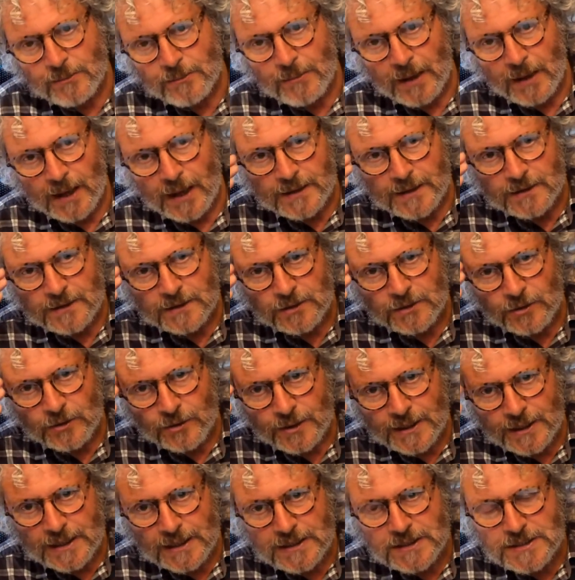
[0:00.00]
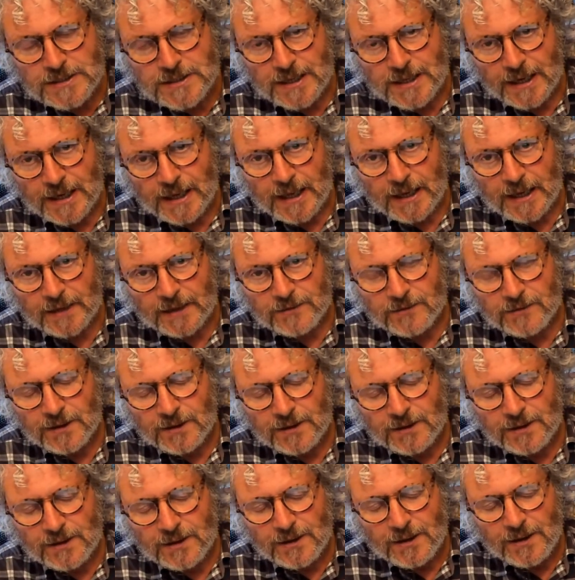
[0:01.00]
mind and your intellect,
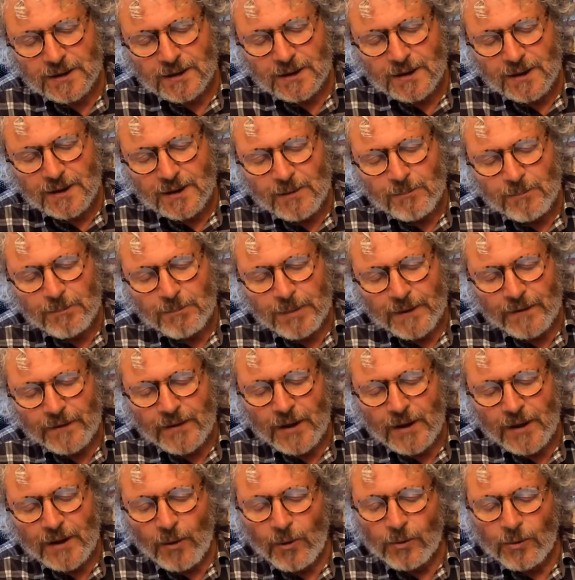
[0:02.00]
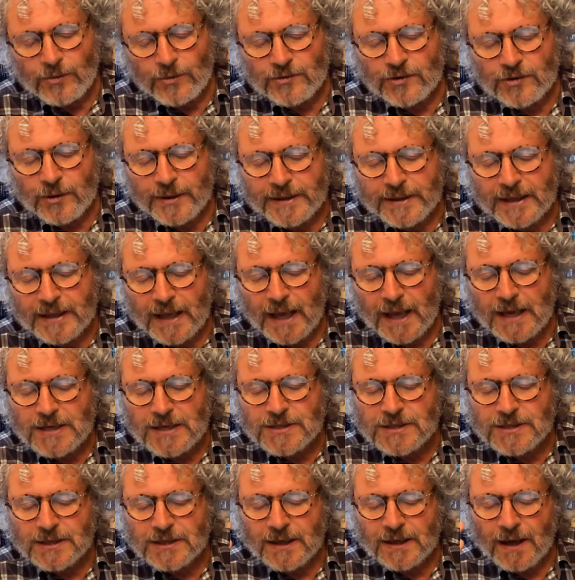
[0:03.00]
but they're also
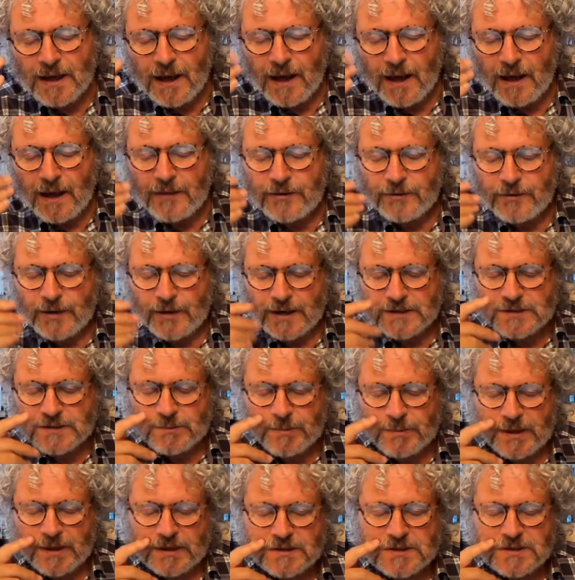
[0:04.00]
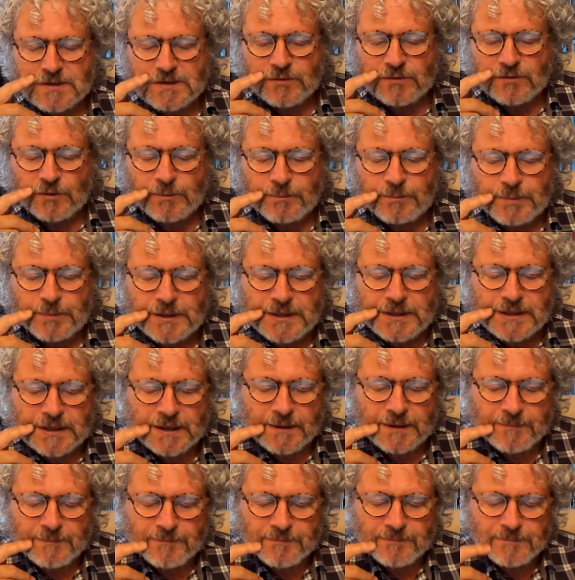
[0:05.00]
engaging other aspects of your
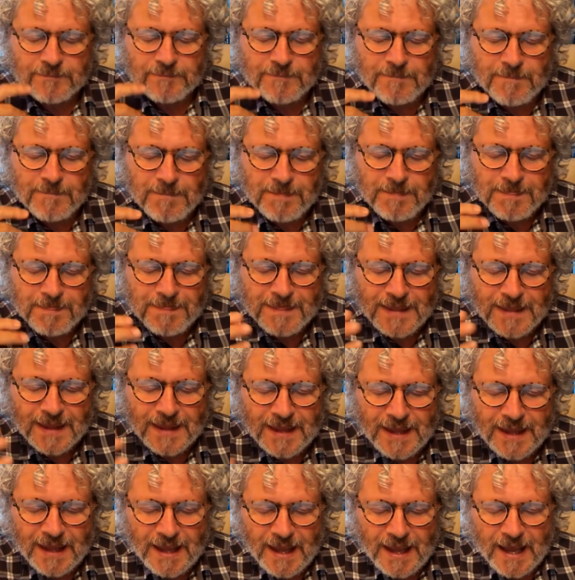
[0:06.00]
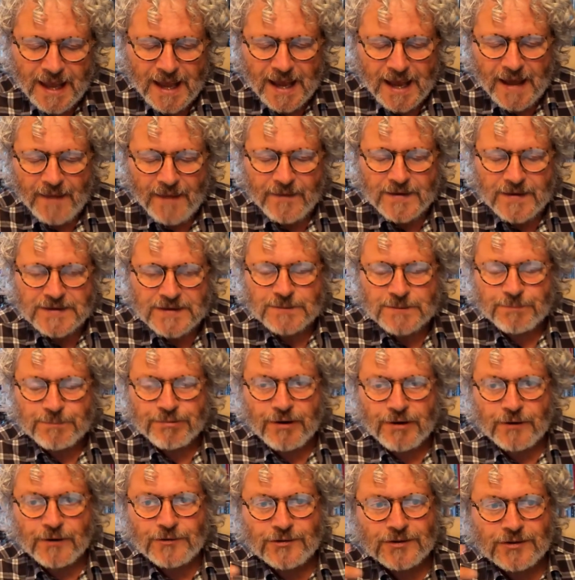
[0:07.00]
being and there's a
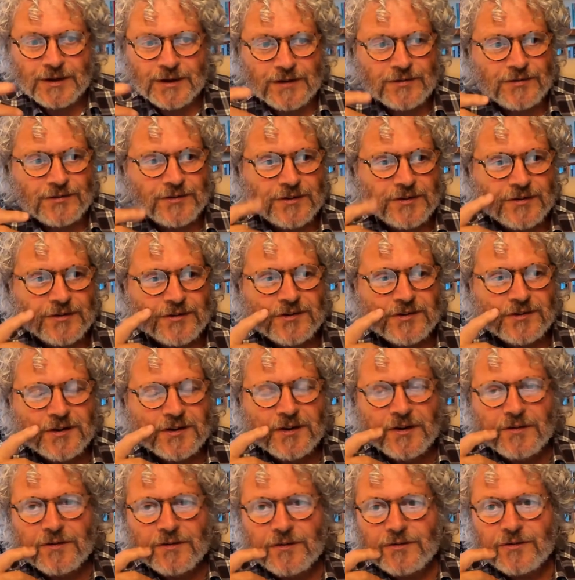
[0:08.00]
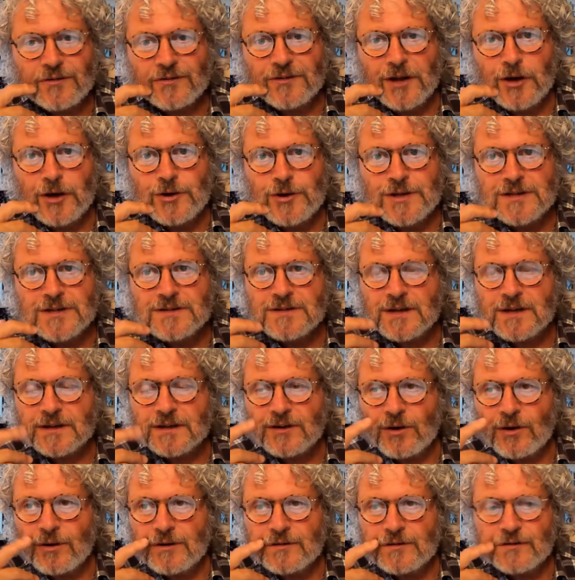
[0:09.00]
process that's that's known in
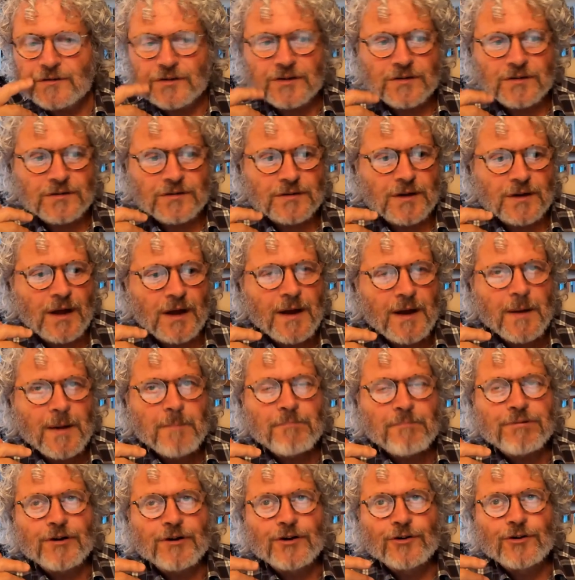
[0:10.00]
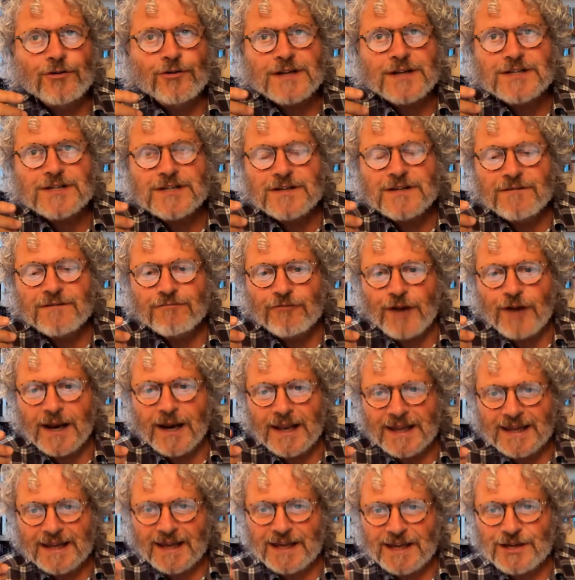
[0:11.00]
psychology as the progressive
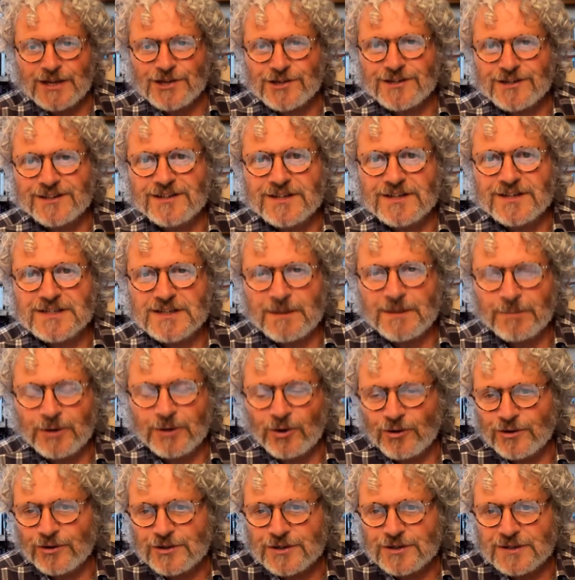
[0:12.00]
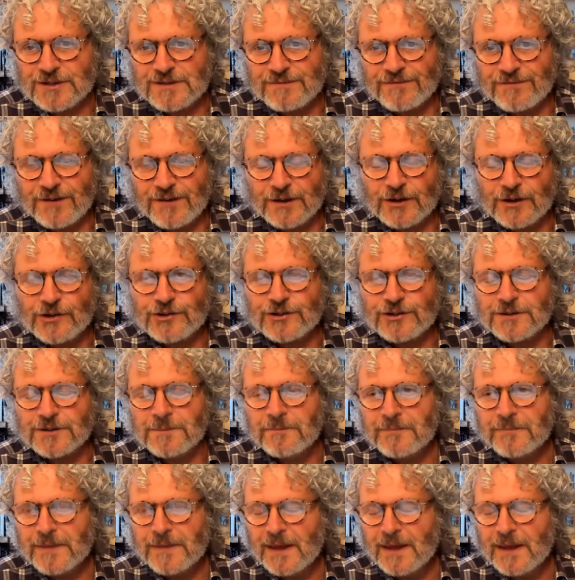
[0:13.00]
relegation to subconscious function.